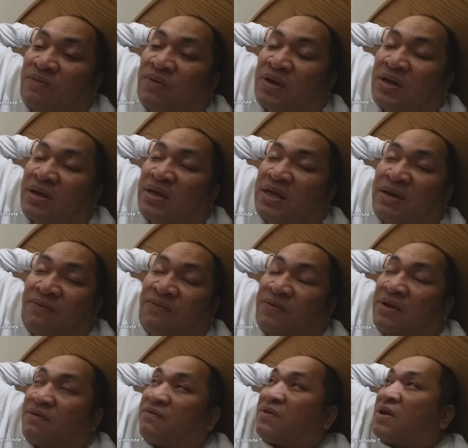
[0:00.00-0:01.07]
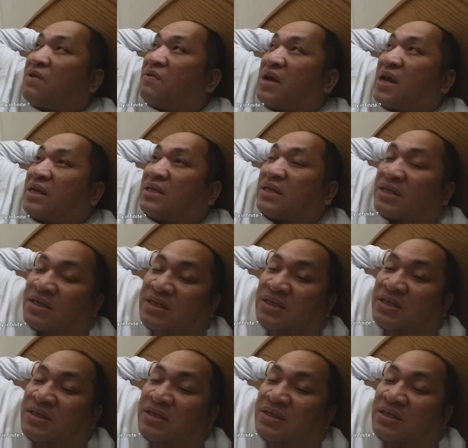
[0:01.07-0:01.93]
with infinite variation.